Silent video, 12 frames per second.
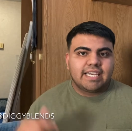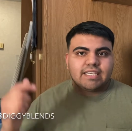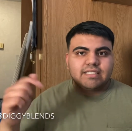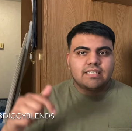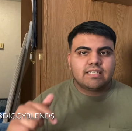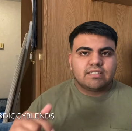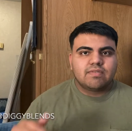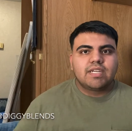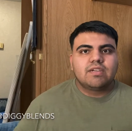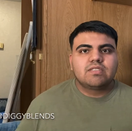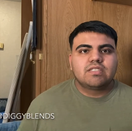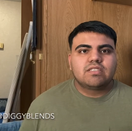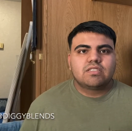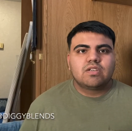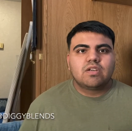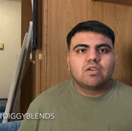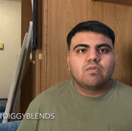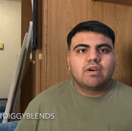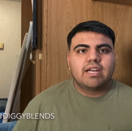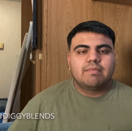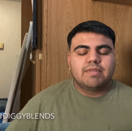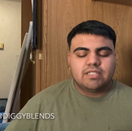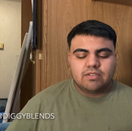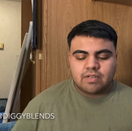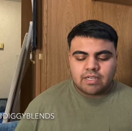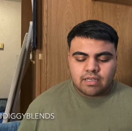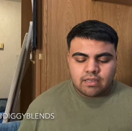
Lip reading: this video just to show you what I've been doing.